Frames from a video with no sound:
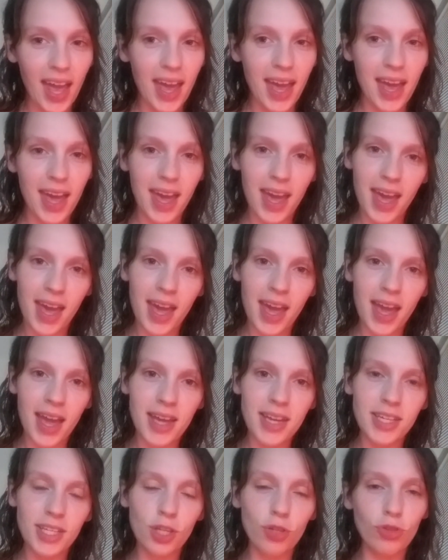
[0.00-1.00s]

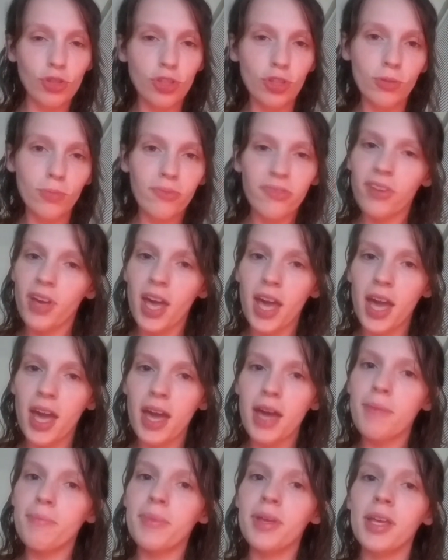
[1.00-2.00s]
Hey YouTube
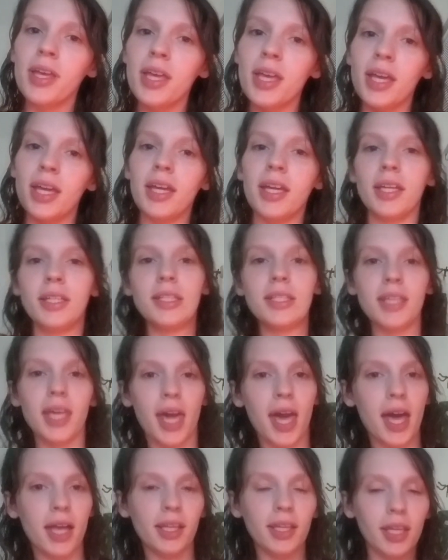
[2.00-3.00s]
fam, it's
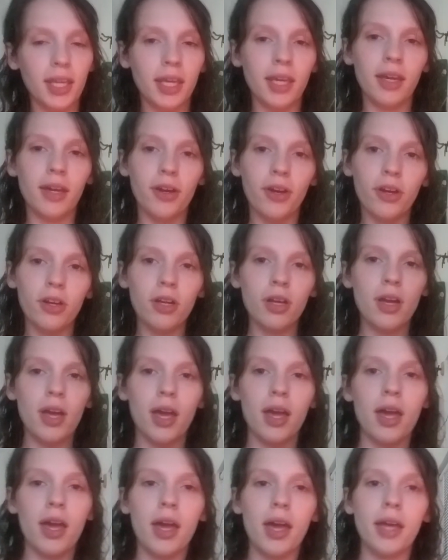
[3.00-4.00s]
Callie here,
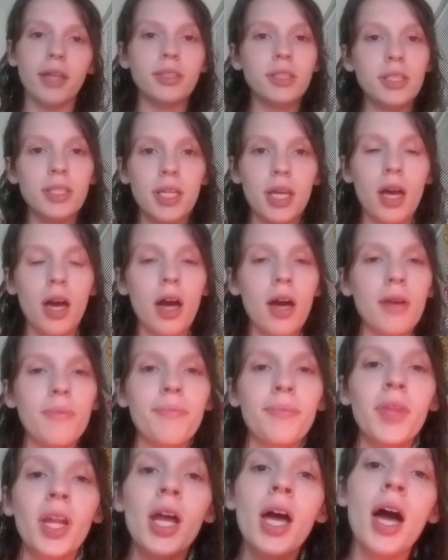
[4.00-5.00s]
and
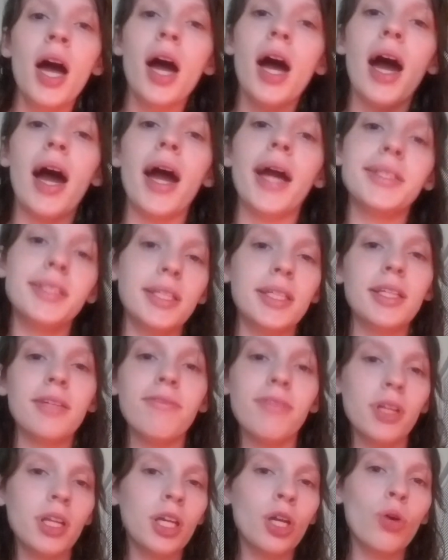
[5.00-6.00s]
I did a
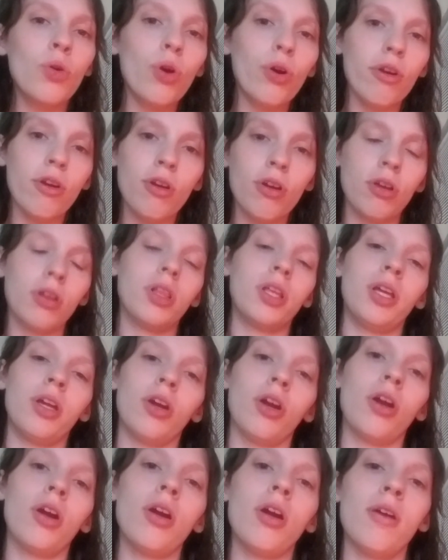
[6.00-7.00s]
video
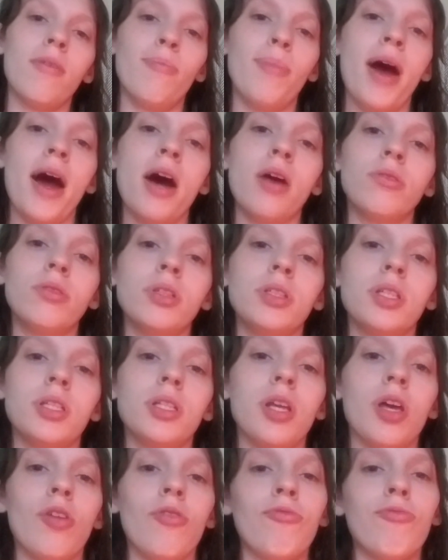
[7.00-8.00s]
earlier about
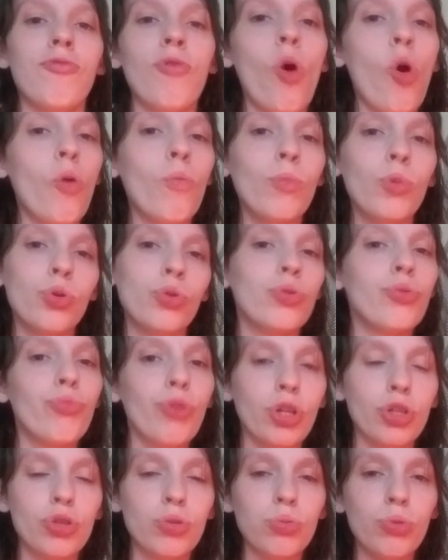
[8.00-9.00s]
a full moon
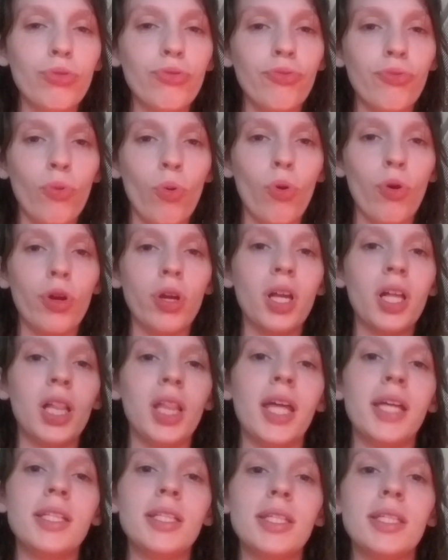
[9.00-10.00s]
ritual for
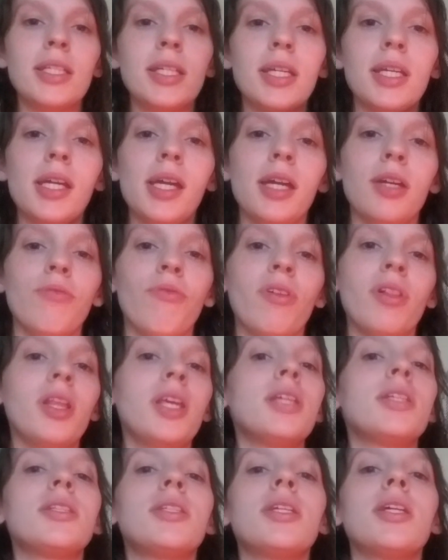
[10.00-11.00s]
cleansing and
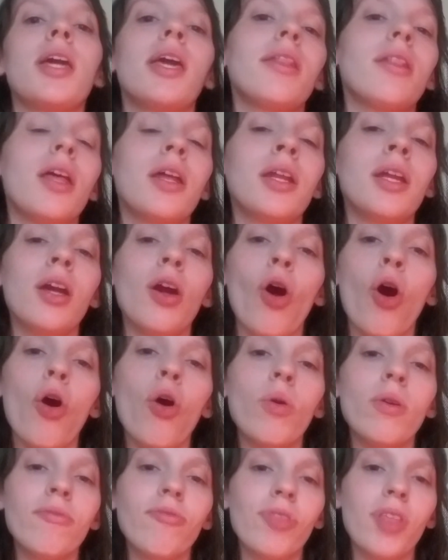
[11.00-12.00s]
releasing and letting
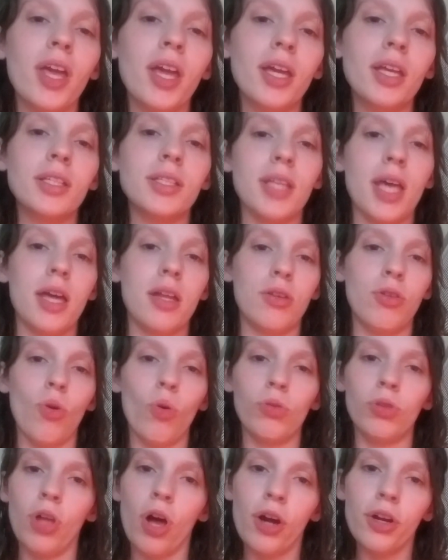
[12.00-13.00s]
go of things that no
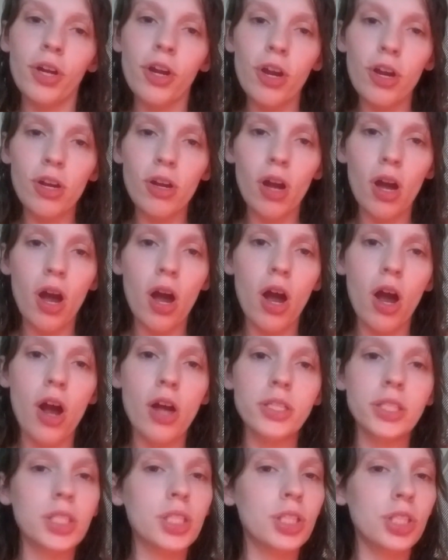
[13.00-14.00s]
longer
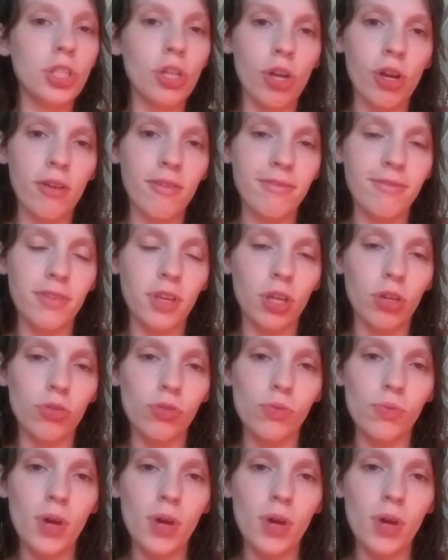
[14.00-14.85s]
serve you.